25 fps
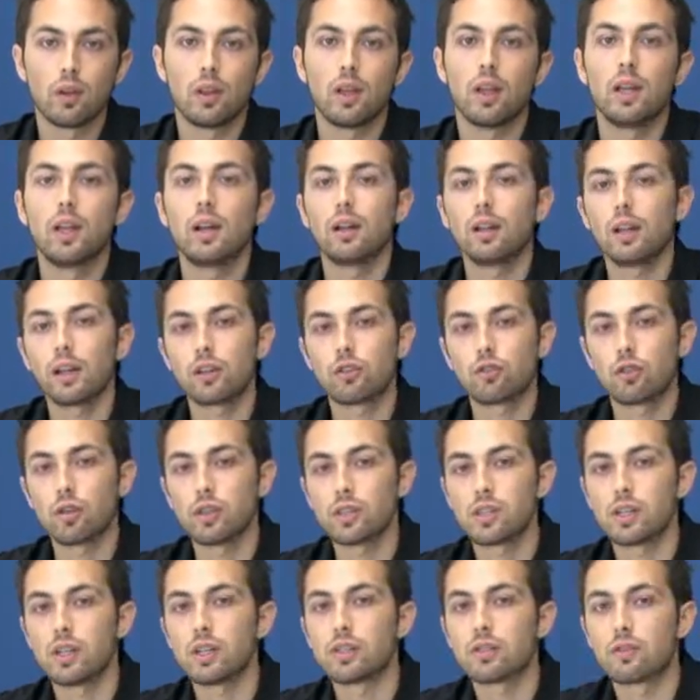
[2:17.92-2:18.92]
In
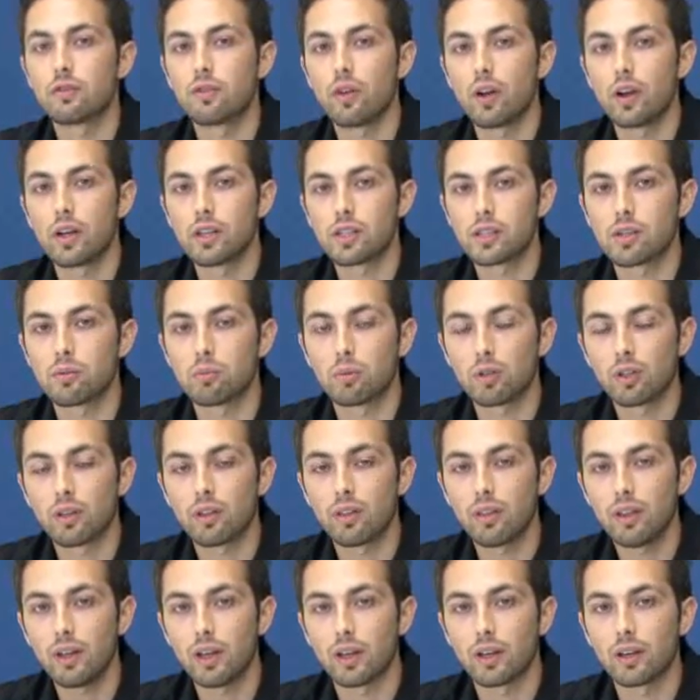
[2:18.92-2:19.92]
electricity, it's a very similar
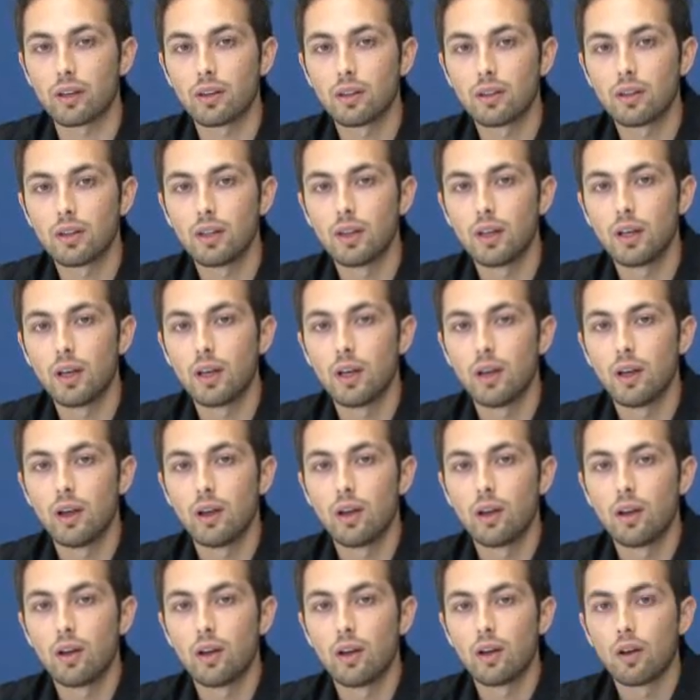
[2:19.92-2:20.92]
thing.
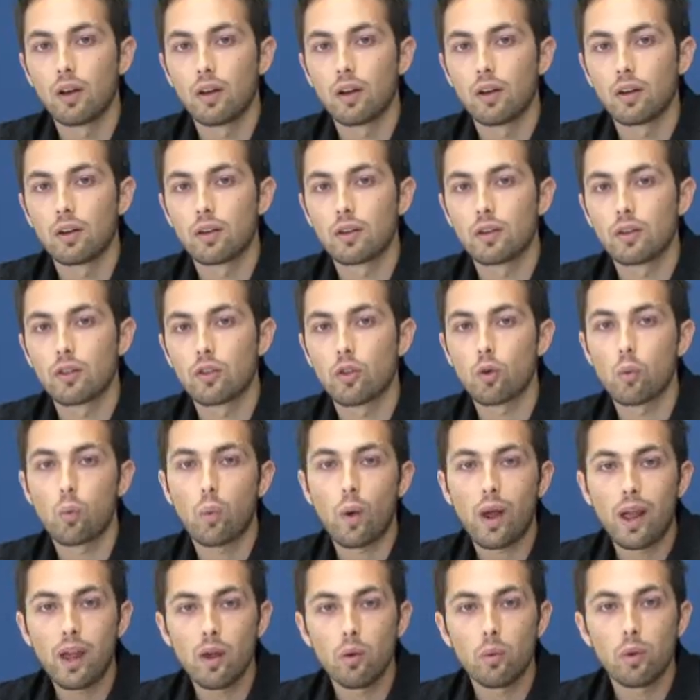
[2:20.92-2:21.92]
The
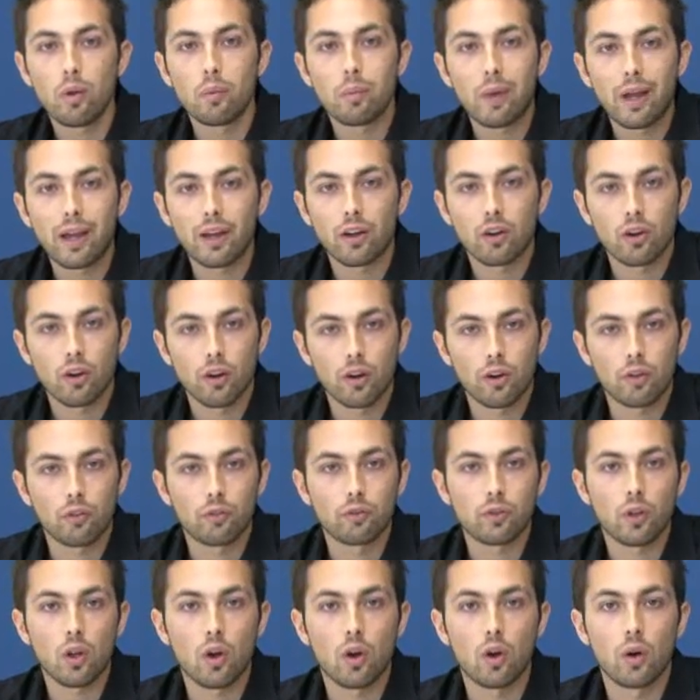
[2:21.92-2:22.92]
way we make current
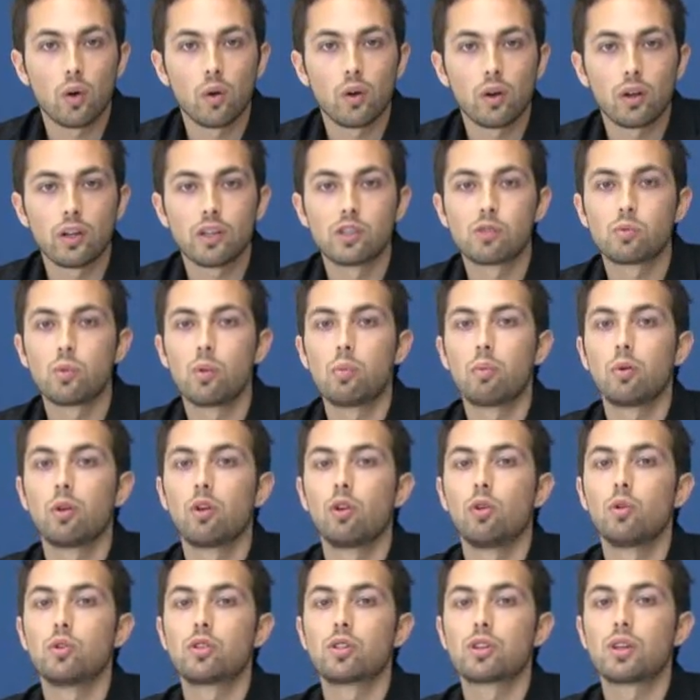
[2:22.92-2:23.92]
flow is we
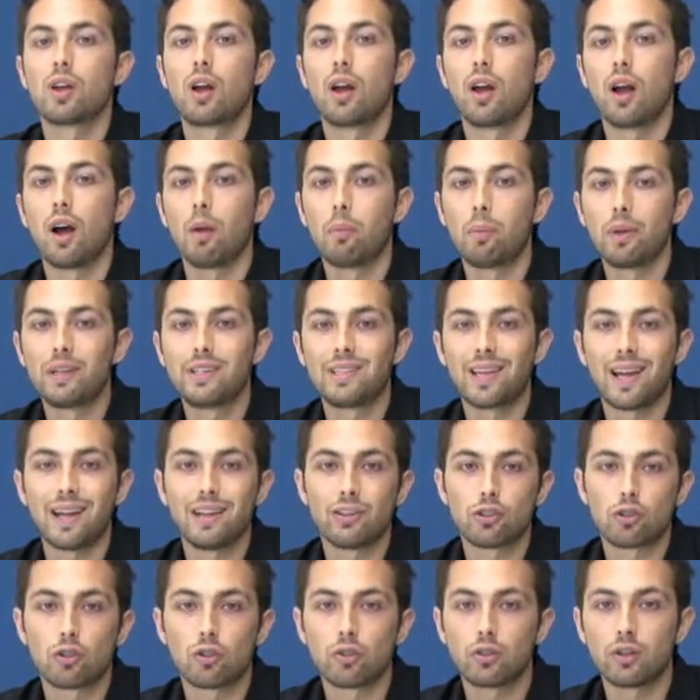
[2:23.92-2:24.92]
produce a
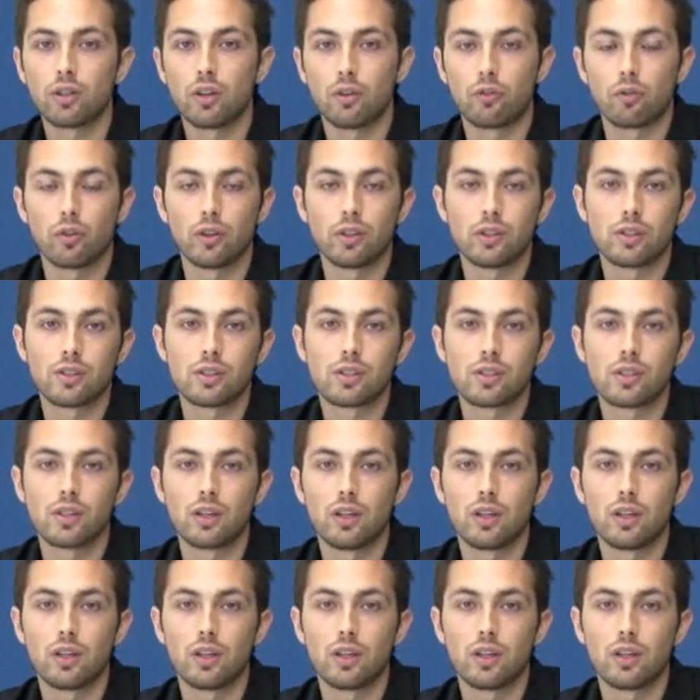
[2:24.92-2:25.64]
potential difference